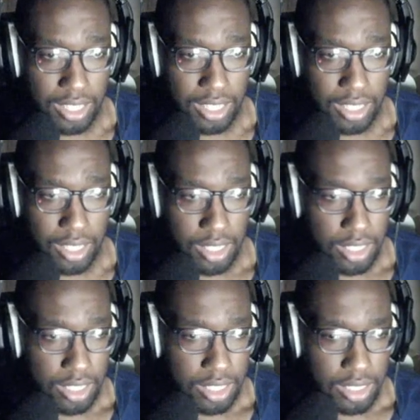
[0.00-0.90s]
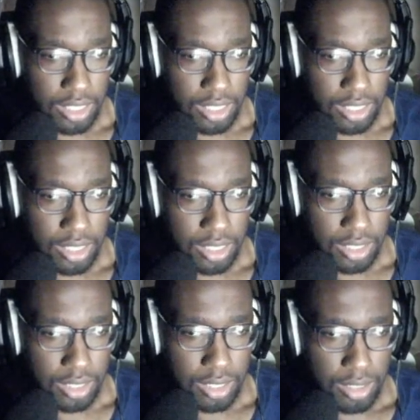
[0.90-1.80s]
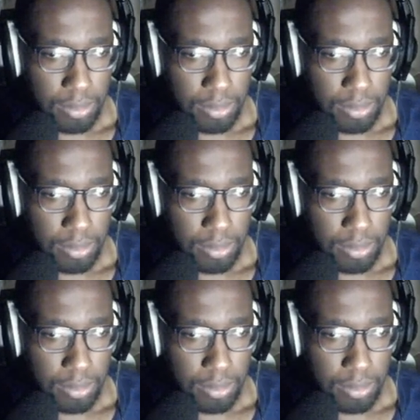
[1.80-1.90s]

Nothing is said.